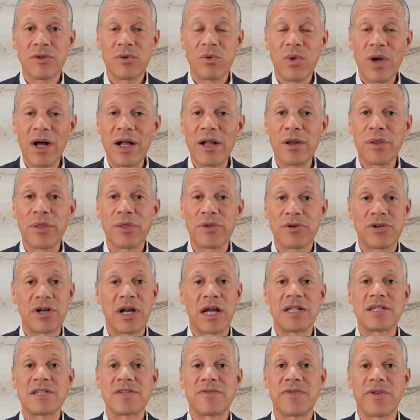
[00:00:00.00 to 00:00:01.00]
wealth
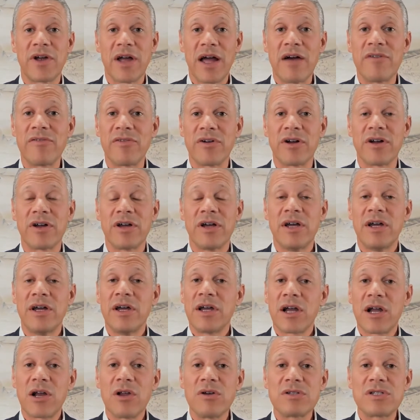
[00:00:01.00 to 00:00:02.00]
transfer ever,
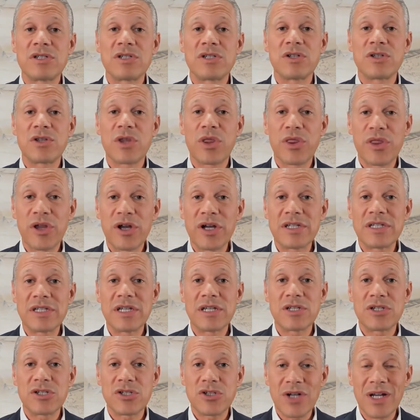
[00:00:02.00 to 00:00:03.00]
close to 30
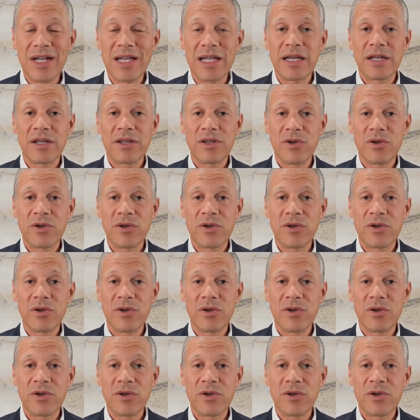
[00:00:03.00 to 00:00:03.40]
trillion